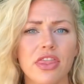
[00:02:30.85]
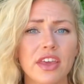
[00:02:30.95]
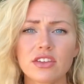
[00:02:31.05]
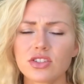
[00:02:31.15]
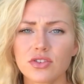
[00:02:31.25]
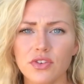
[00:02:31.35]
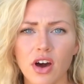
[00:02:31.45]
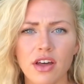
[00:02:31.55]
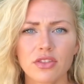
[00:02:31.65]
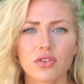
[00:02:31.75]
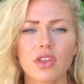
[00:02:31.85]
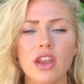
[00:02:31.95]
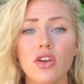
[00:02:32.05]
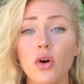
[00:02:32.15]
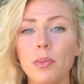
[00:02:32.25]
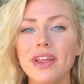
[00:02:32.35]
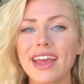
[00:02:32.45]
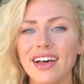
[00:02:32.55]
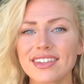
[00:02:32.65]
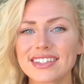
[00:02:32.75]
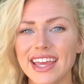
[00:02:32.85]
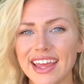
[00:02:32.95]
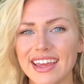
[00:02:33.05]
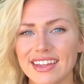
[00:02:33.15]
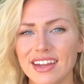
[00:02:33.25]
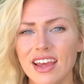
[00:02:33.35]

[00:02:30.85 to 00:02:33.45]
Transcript: things you've gone through that nobody else can.